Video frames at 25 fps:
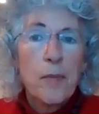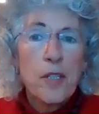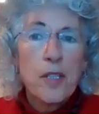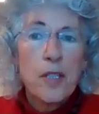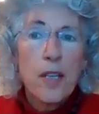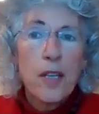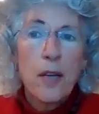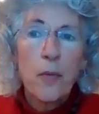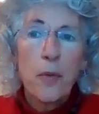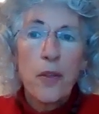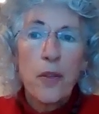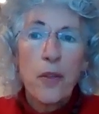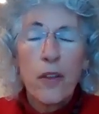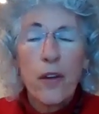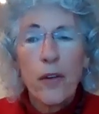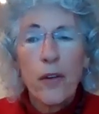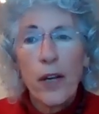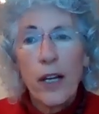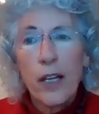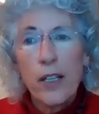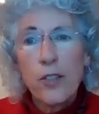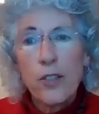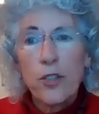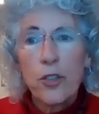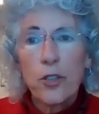say with their
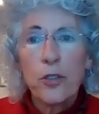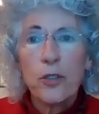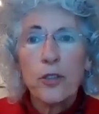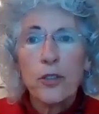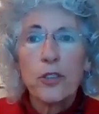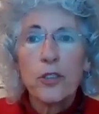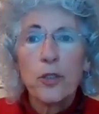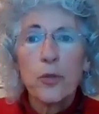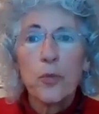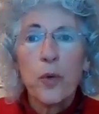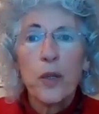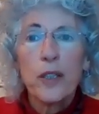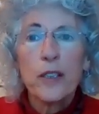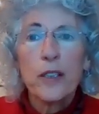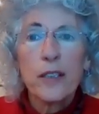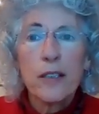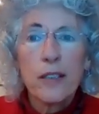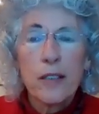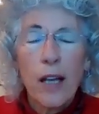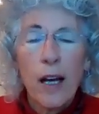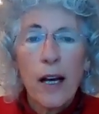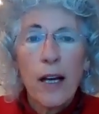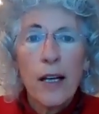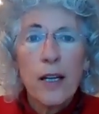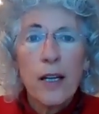head turned to one
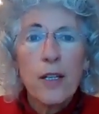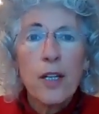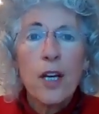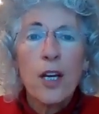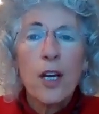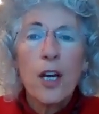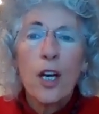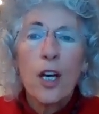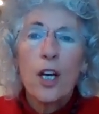side,